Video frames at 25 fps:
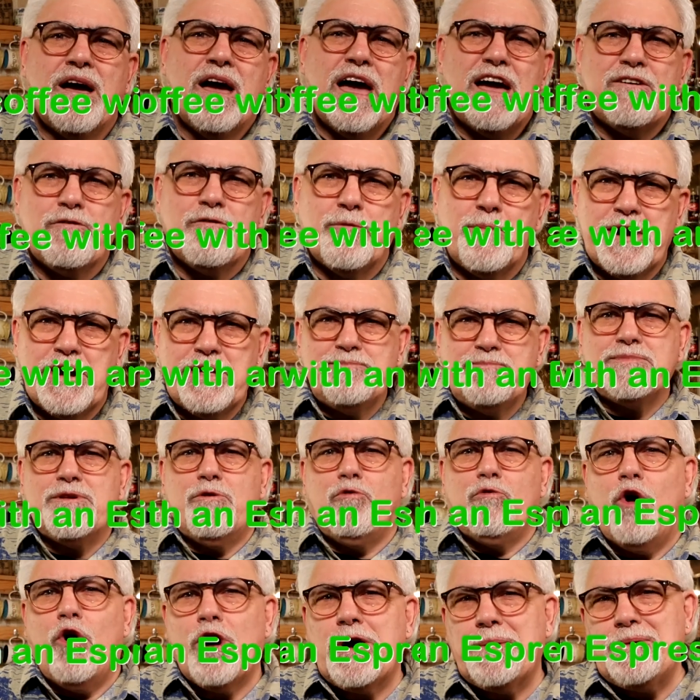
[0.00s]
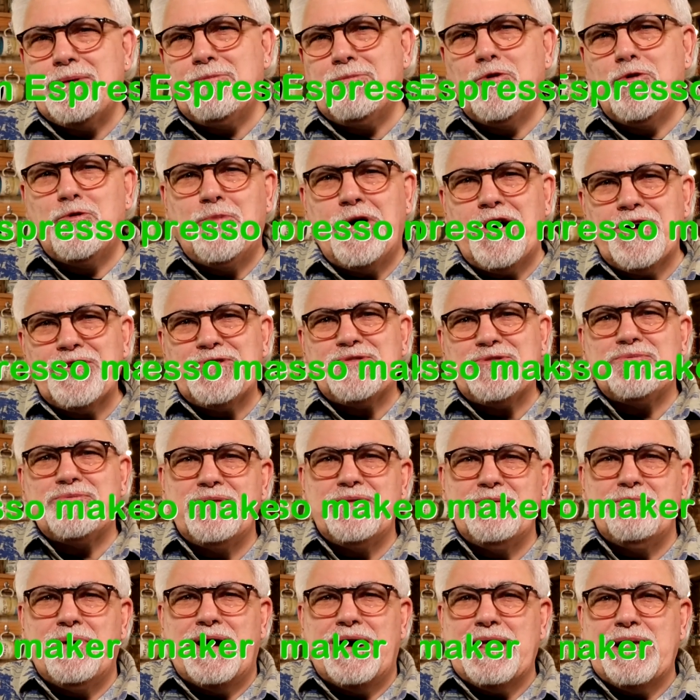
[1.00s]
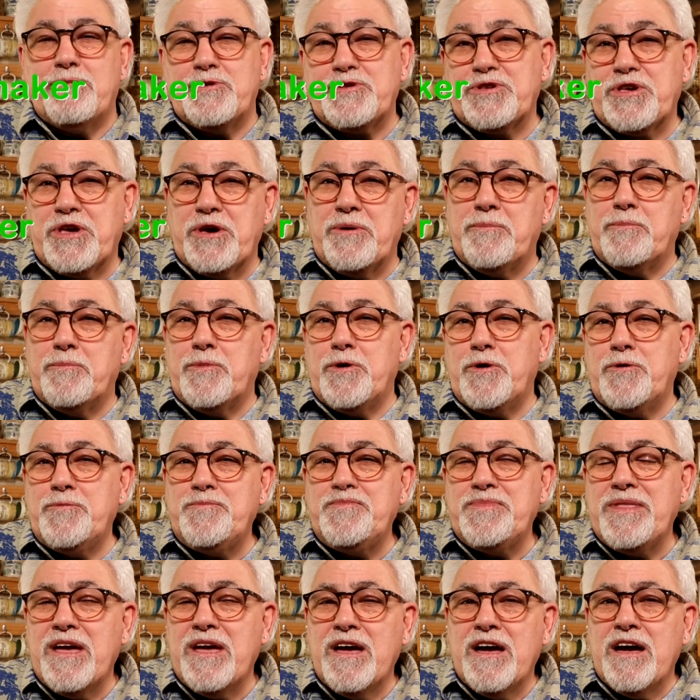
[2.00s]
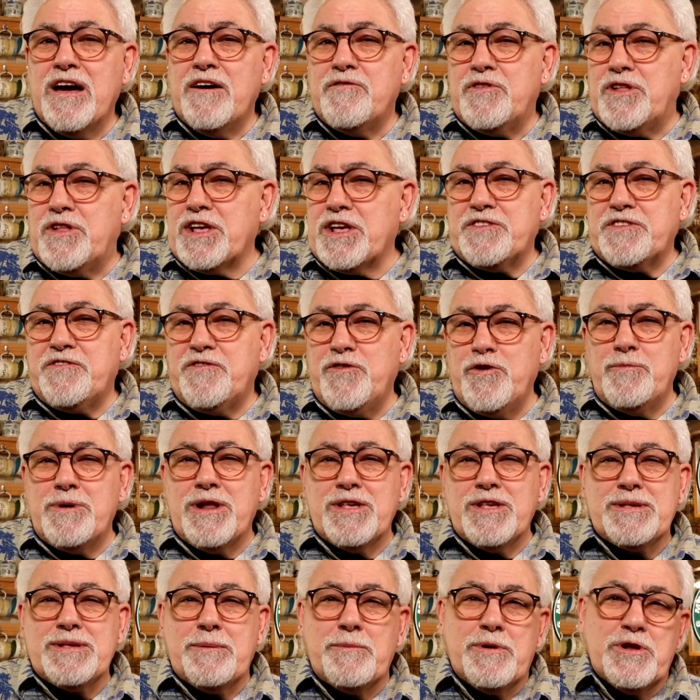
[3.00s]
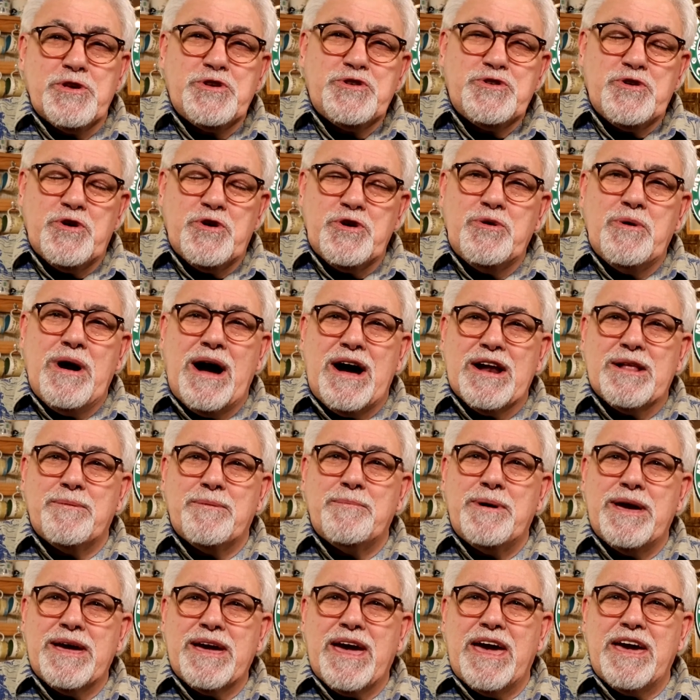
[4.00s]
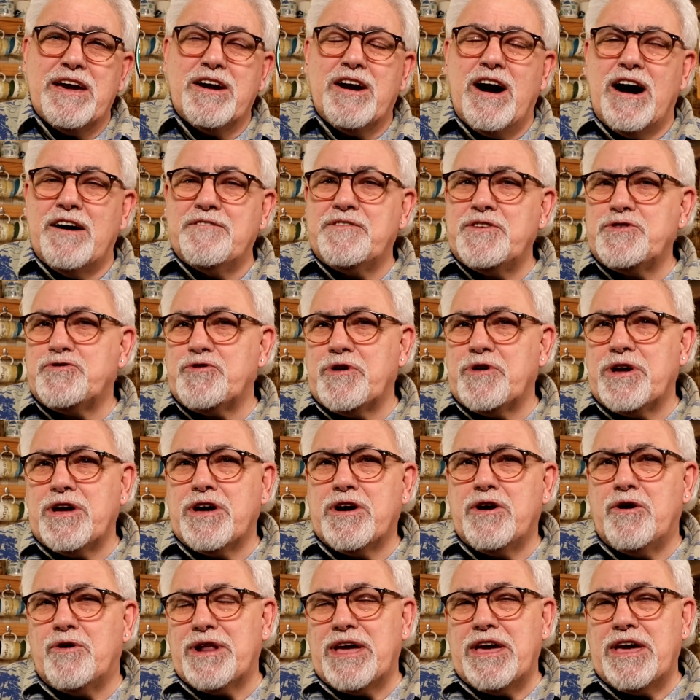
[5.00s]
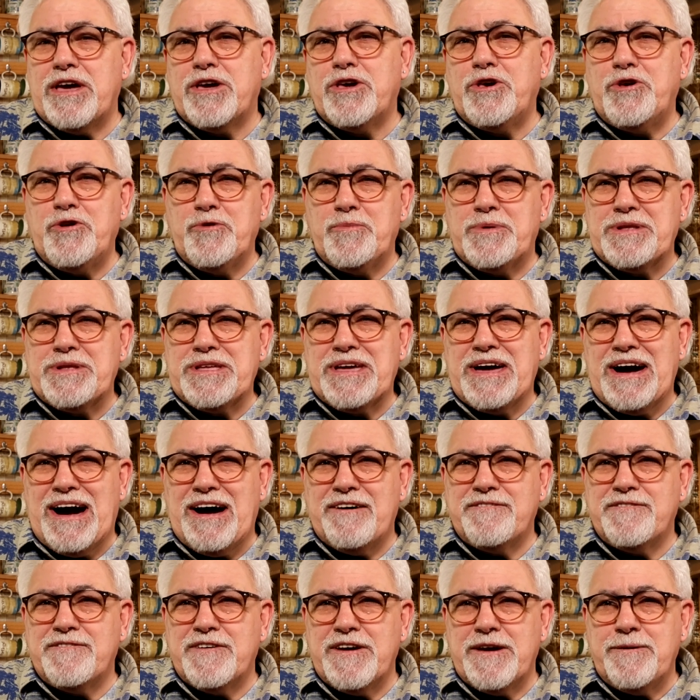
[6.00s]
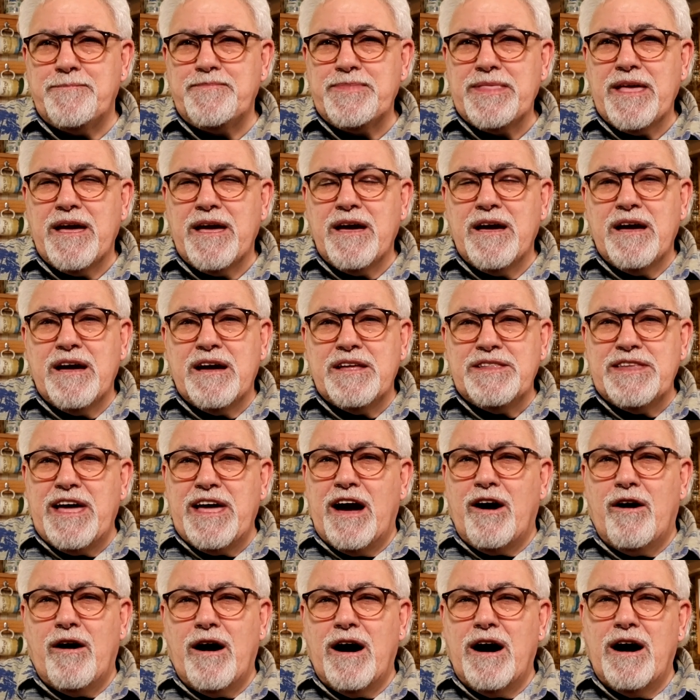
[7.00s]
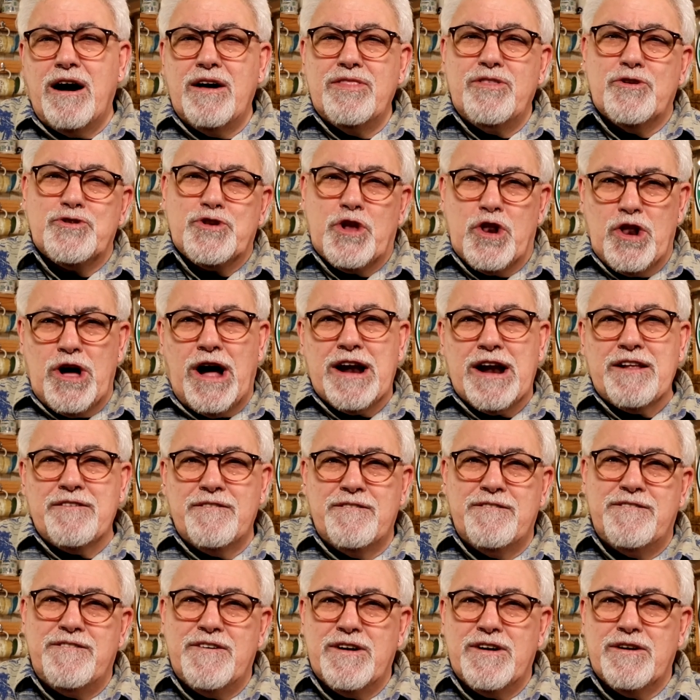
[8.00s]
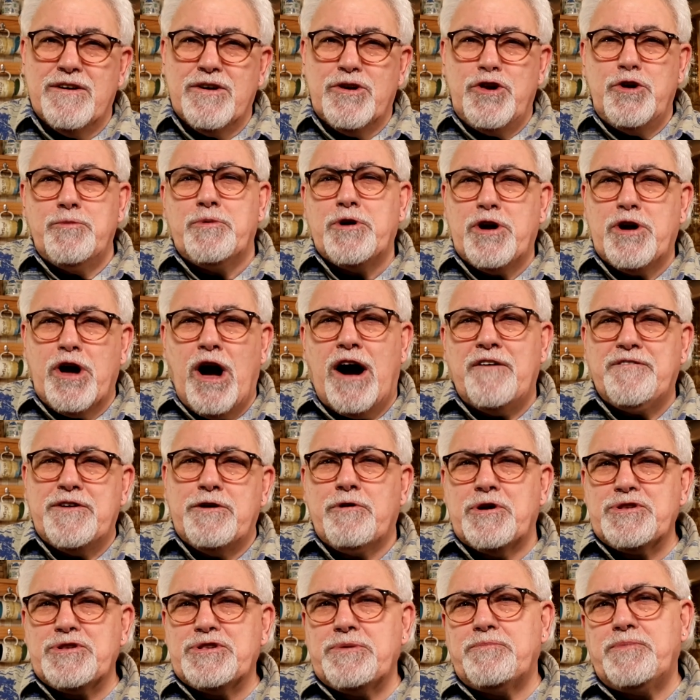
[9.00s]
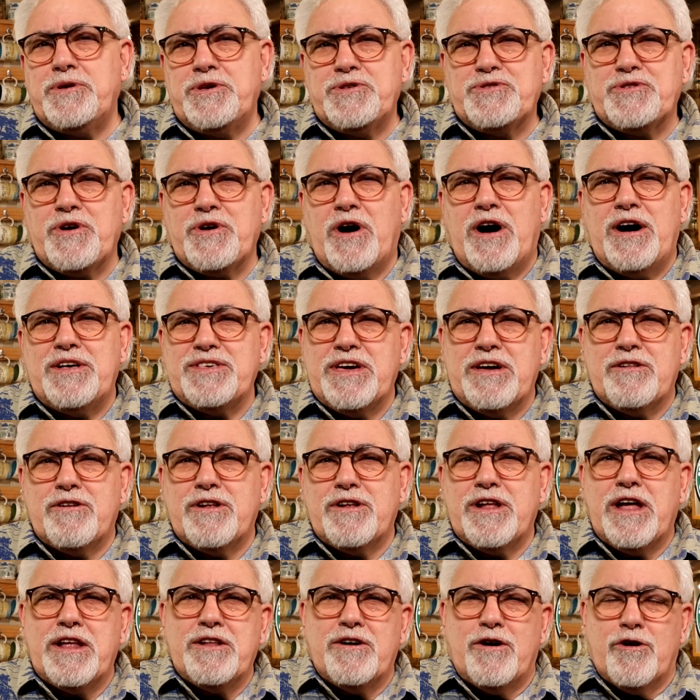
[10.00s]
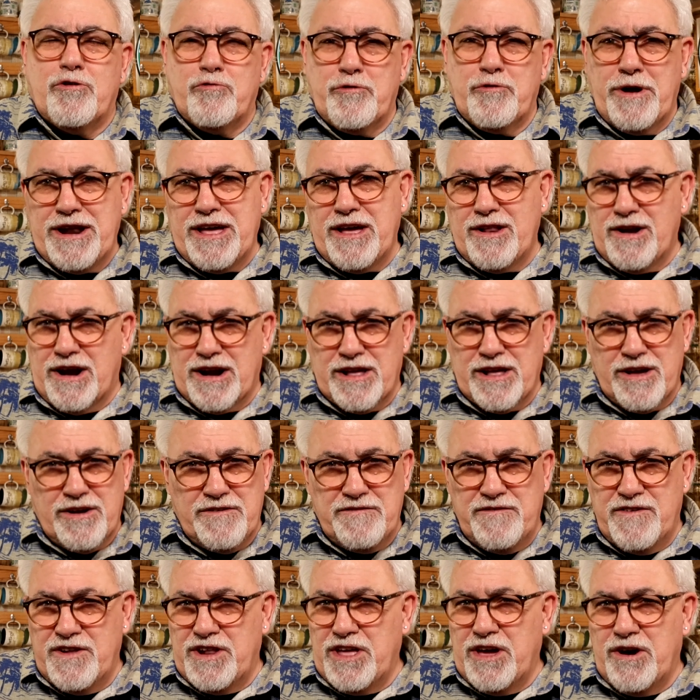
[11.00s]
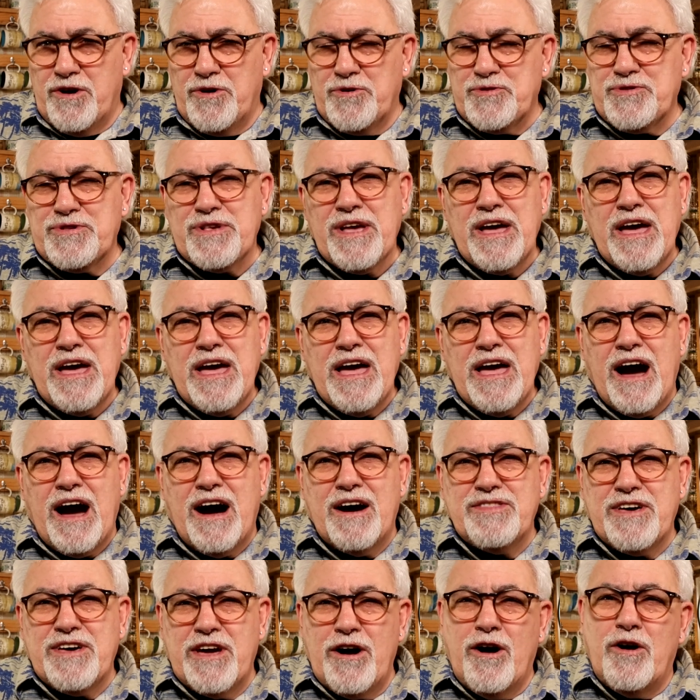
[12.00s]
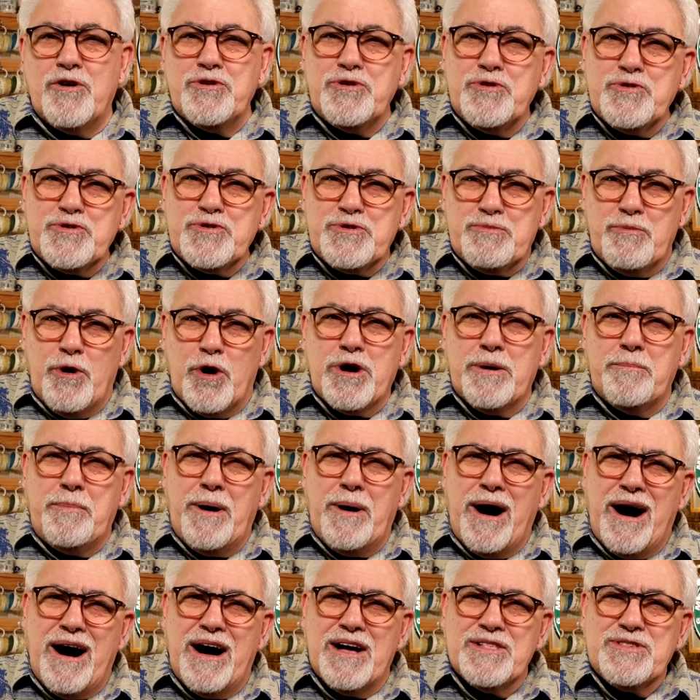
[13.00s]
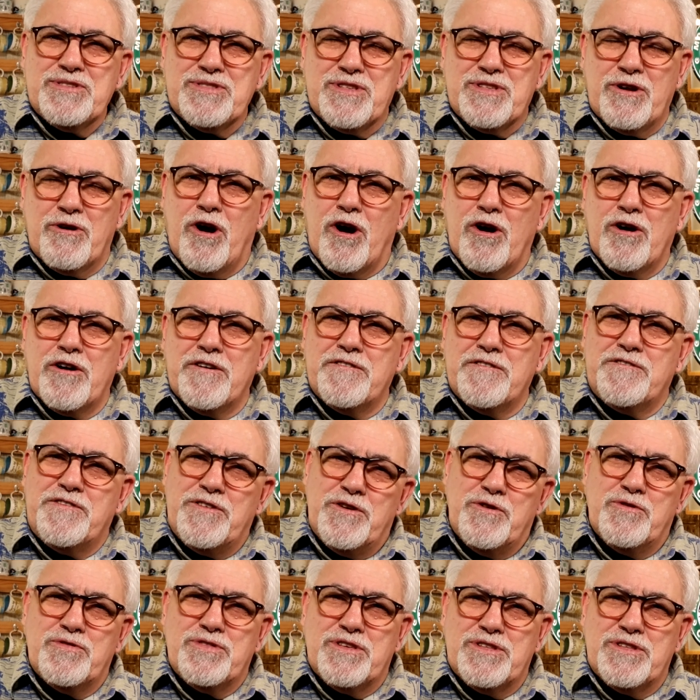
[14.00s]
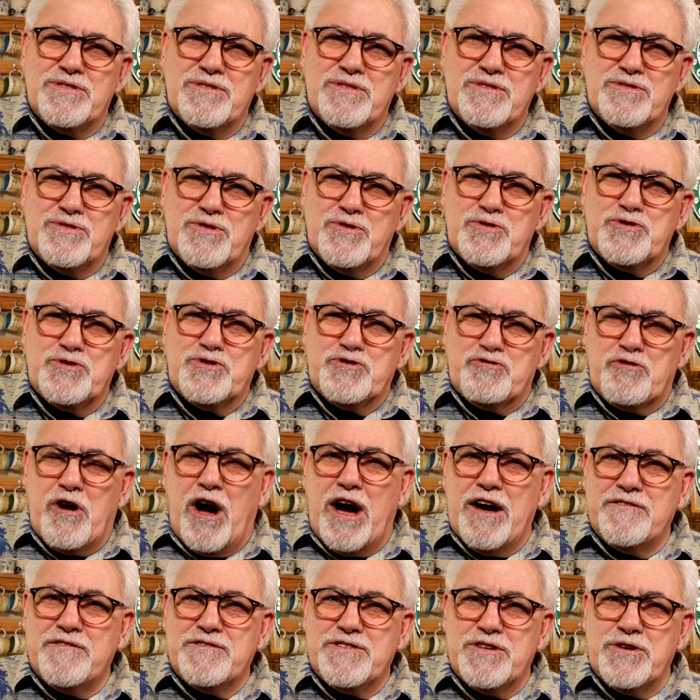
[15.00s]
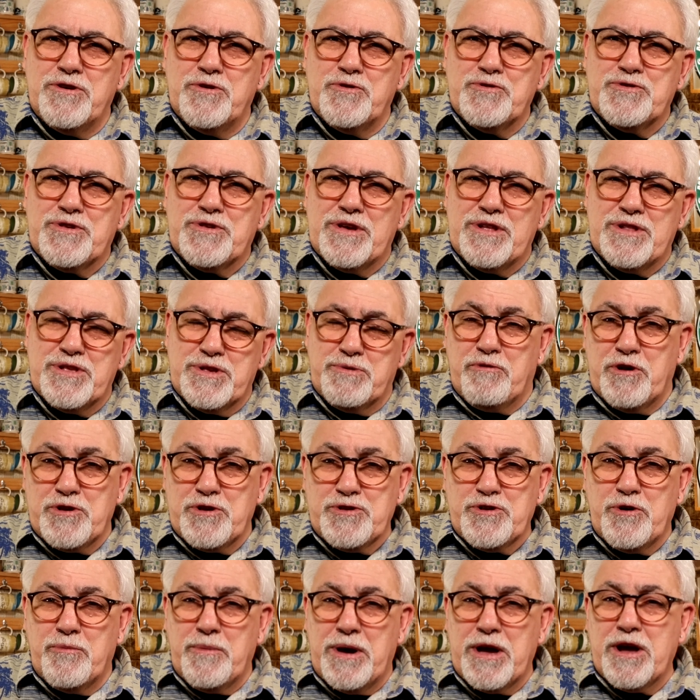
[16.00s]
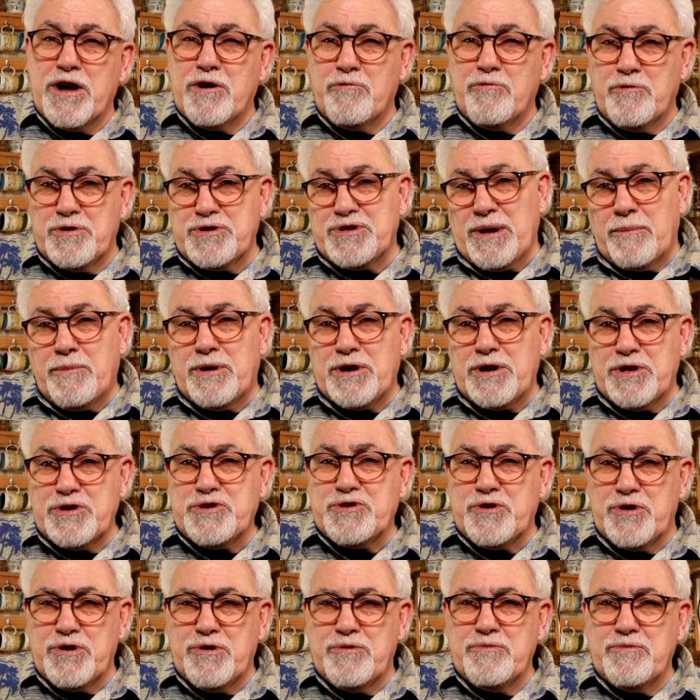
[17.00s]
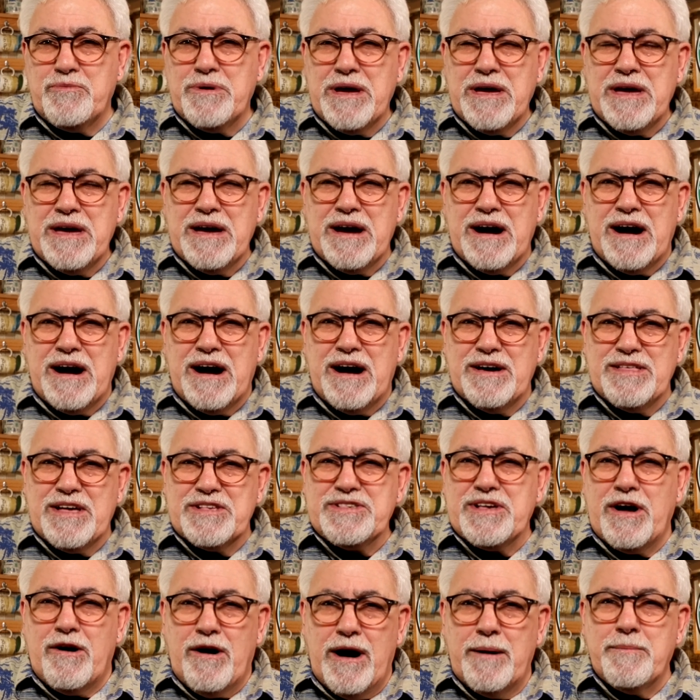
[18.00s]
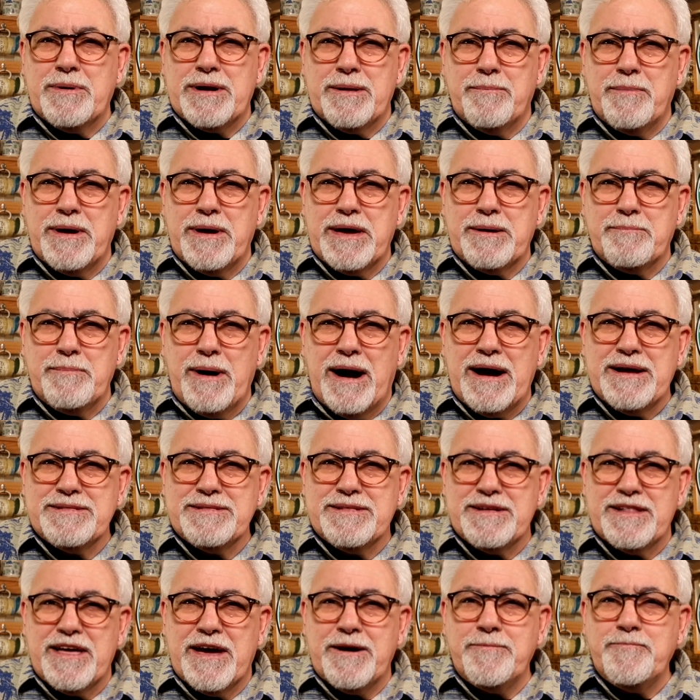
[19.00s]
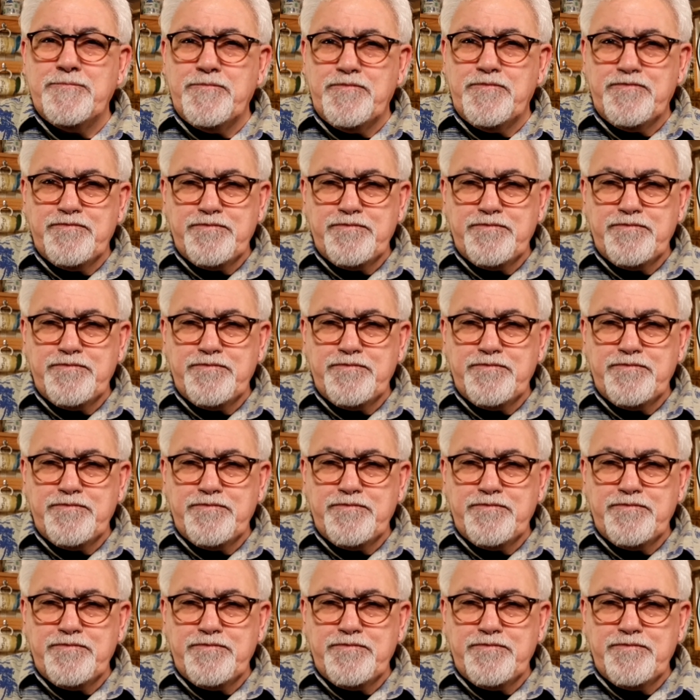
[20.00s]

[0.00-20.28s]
Hey everybody, welcome to Moonbucks. My name is Kim Moon. For the next few minutes I'm going to show you how to make a coffee drink called a Cuban coffee. Now there's a lot of Cuban coffee recipes on the internet already, a lot of good videos. They all use mocha pots. There are a few that do strive to use an espresso maker, which I'm going to show you. That's how I'm going to make mine today.